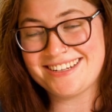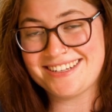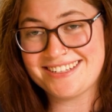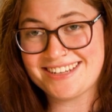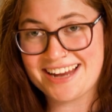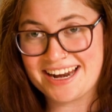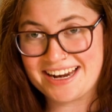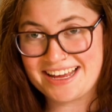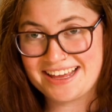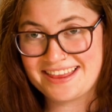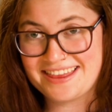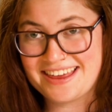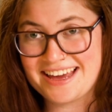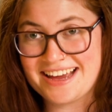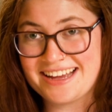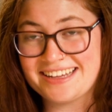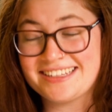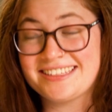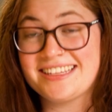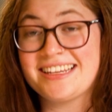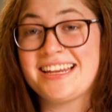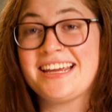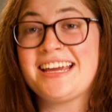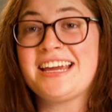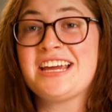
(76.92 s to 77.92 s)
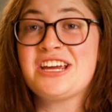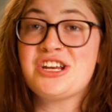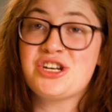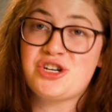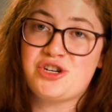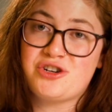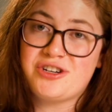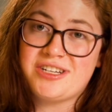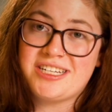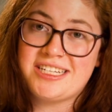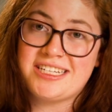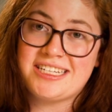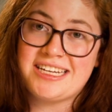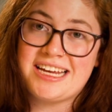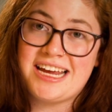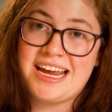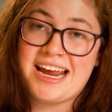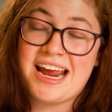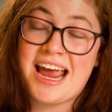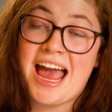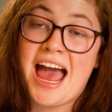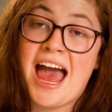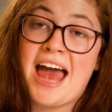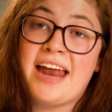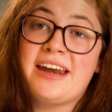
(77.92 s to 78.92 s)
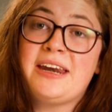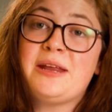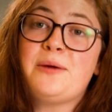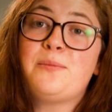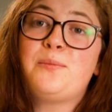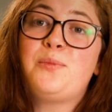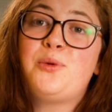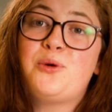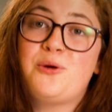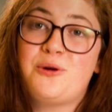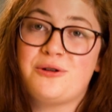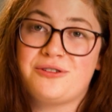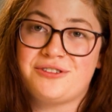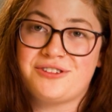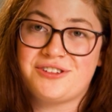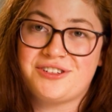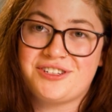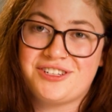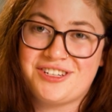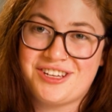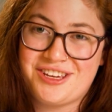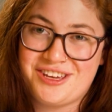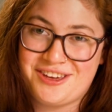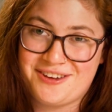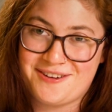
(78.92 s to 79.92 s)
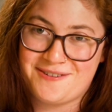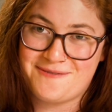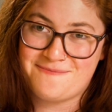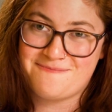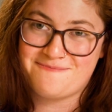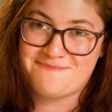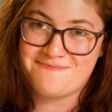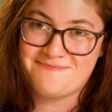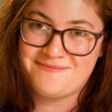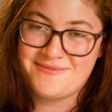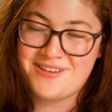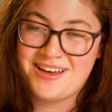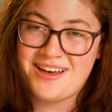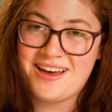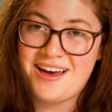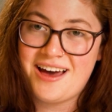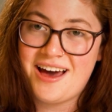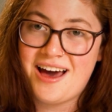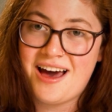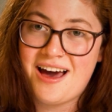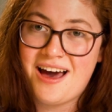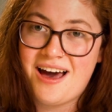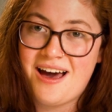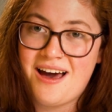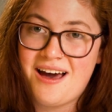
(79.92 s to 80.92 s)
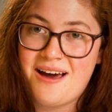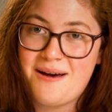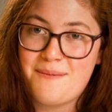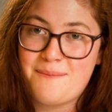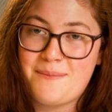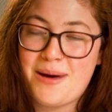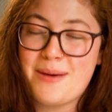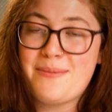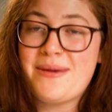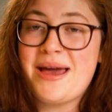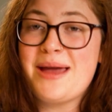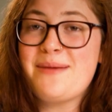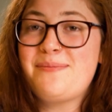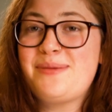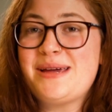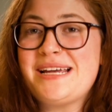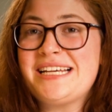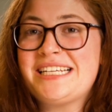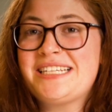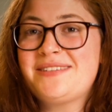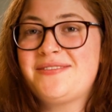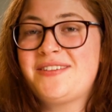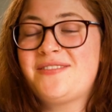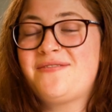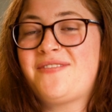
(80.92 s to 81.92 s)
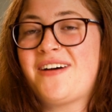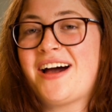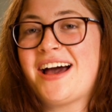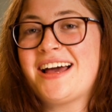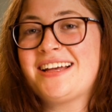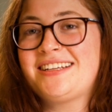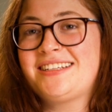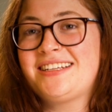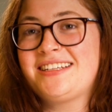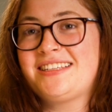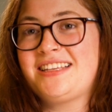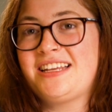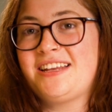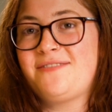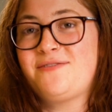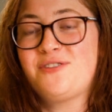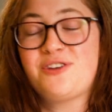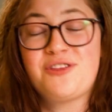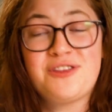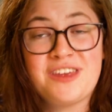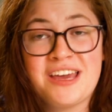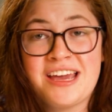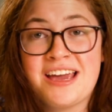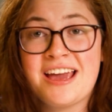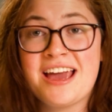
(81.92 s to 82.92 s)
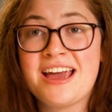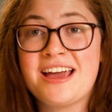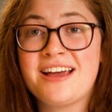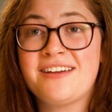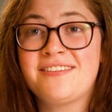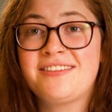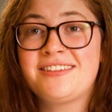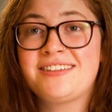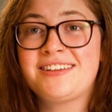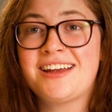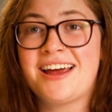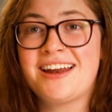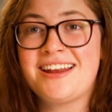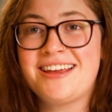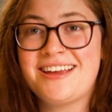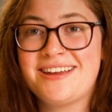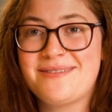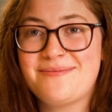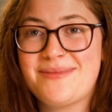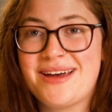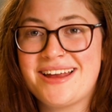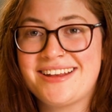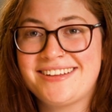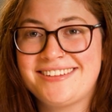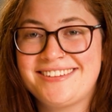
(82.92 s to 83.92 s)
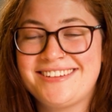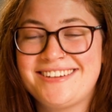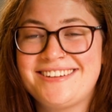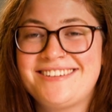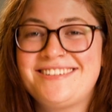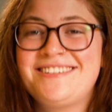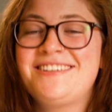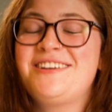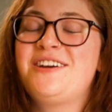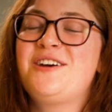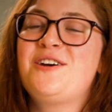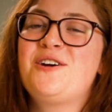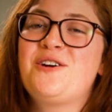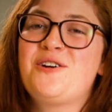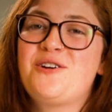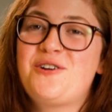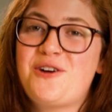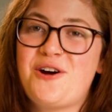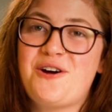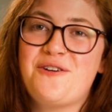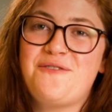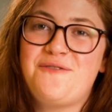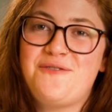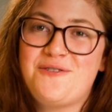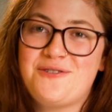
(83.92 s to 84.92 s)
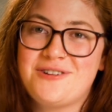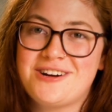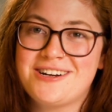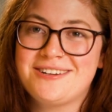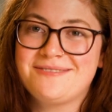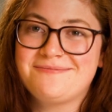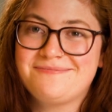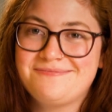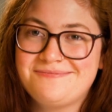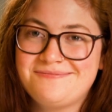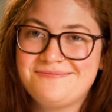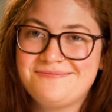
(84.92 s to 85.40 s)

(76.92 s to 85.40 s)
to study things that are interesting and important to you. My main piece of advice is that if you're thinking of studying medicine, go for it.